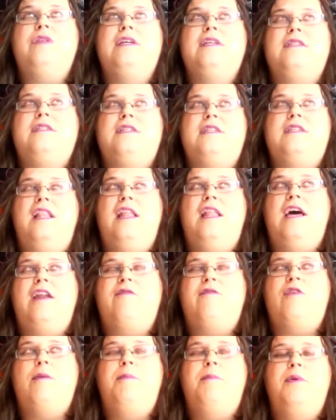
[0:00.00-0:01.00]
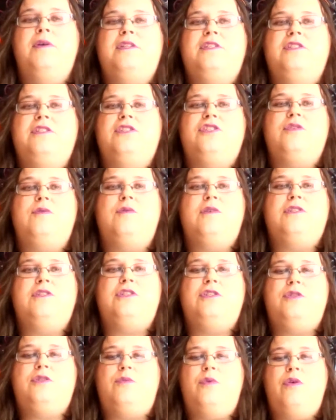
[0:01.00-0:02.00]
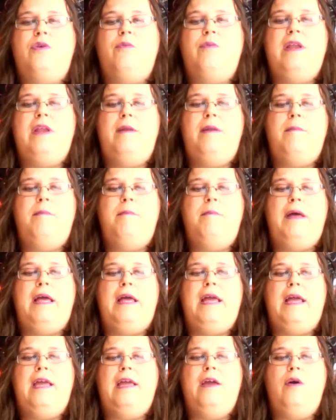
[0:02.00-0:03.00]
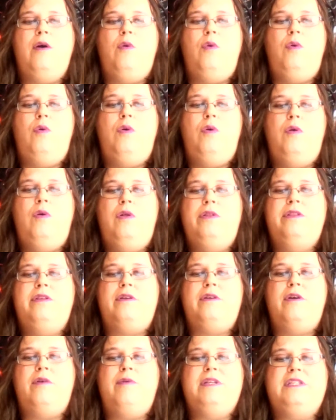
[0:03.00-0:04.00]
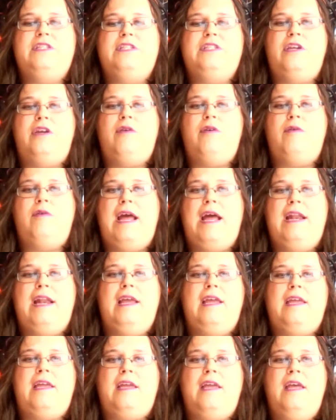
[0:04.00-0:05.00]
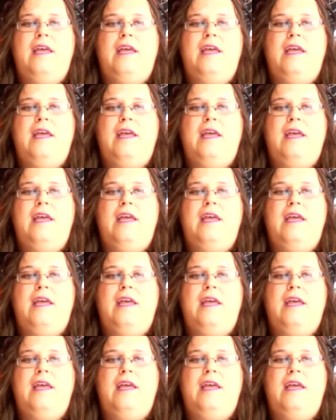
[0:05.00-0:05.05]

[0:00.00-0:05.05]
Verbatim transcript: is, is a lot of our books and sources were written by old aristocratic